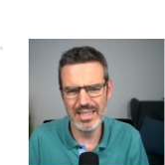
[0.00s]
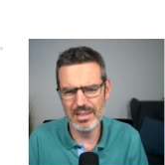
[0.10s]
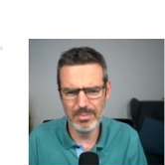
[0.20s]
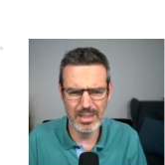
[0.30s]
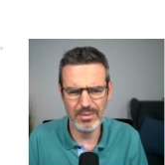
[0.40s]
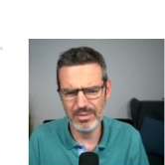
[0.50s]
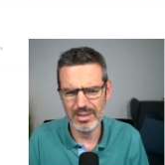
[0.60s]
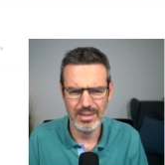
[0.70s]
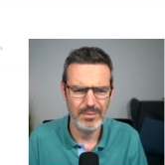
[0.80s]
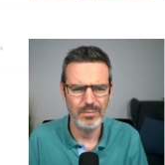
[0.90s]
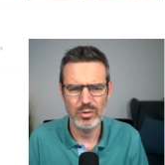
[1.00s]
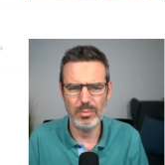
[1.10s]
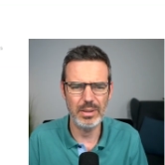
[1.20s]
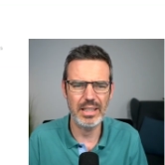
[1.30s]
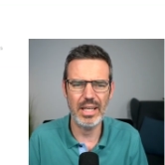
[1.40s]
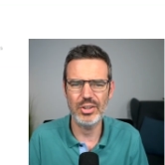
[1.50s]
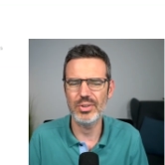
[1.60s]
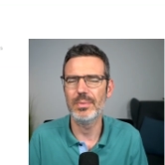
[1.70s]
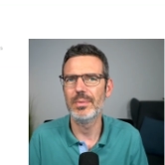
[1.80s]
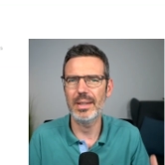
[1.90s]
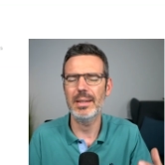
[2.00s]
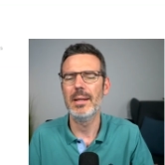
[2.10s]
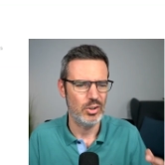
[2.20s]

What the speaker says: It's a bit of a duplication, right?